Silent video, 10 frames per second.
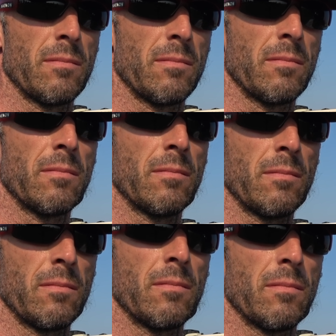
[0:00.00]

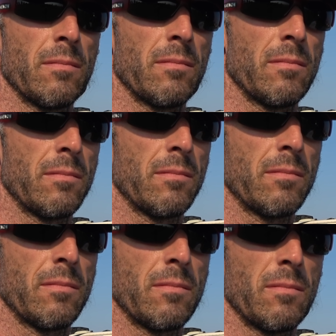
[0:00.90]

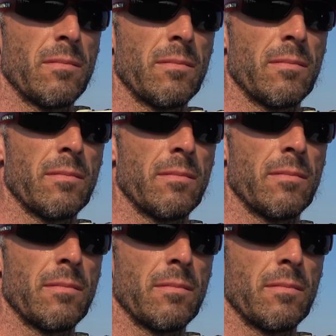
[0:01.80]

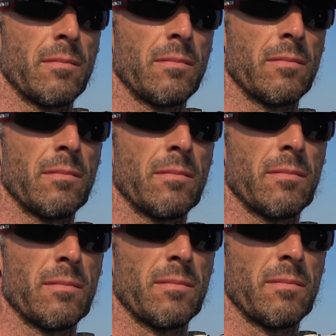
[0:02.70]

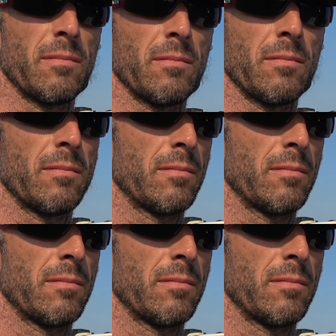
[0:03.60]
(silent)